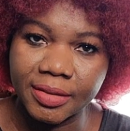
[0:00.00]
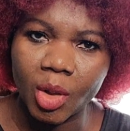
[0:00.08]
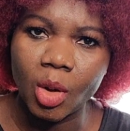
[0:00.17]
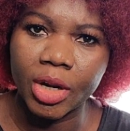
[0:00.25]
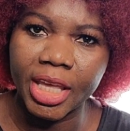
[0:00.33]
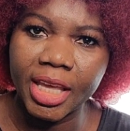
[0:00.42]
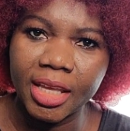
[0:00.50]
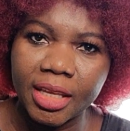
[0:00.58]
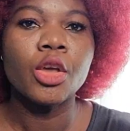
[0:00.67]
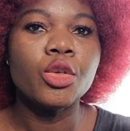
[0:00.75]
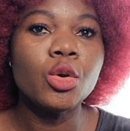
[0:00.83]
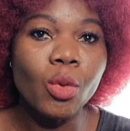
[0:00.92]
Okay?
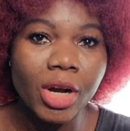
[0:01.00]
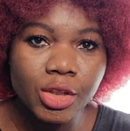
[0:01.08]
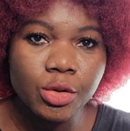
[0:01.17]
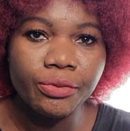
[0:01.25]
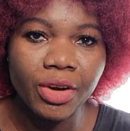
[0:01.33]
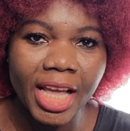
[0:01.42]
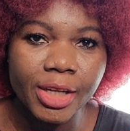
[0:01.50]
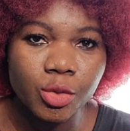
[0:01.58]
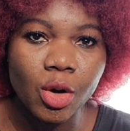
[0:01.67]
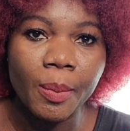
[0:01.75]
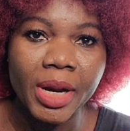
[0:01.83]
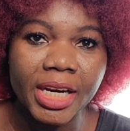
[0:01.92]
You want to fly to
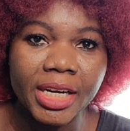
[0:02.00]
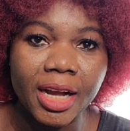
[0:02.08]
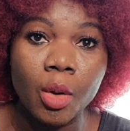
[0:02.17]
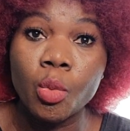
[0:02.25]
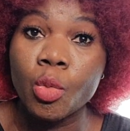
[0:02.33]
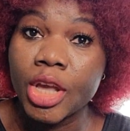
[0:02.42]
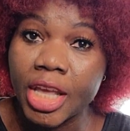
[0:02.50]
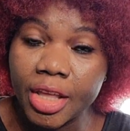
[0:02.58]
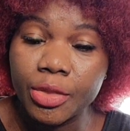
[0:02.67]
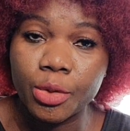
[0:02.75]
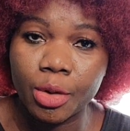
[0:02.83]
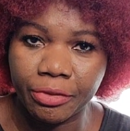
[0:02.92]
America with
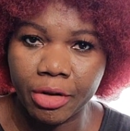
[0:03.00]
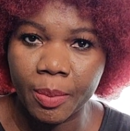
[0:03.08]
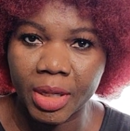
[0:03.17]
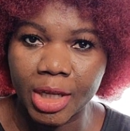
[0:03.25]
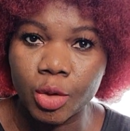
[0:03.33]
your family,